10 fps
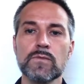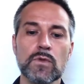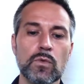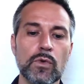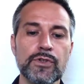
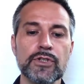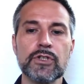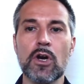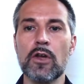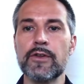we'll just
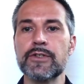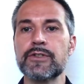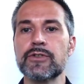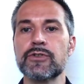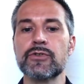call this
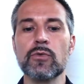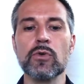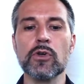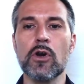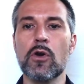
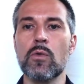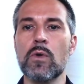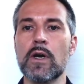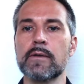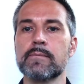store
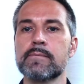01.